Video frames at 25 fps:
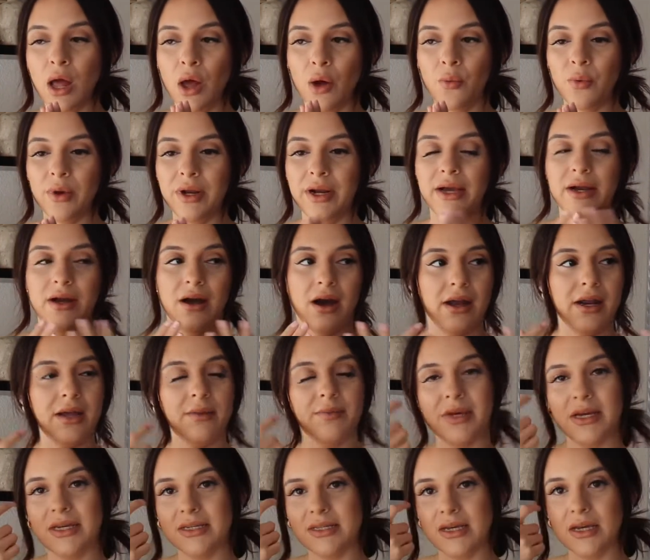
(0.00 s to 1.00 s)
when I got it
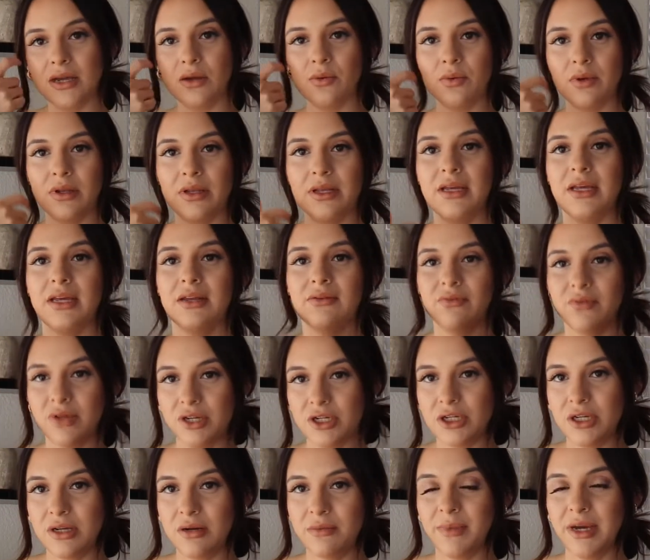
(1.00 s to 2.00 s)
because I could really
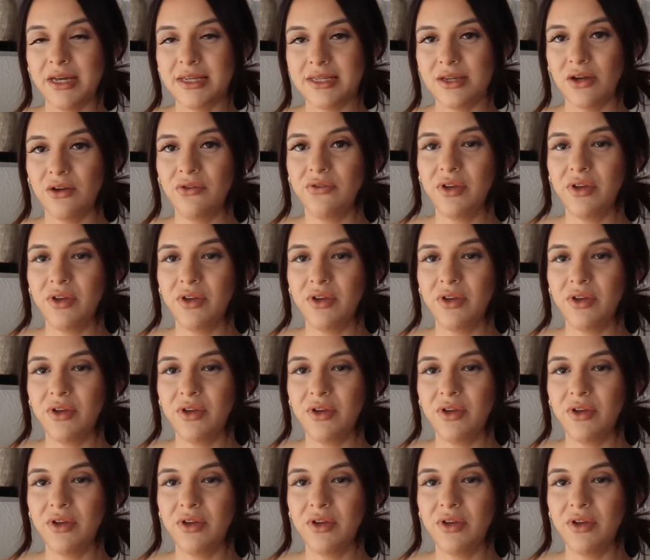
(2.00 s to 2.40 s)
envision myself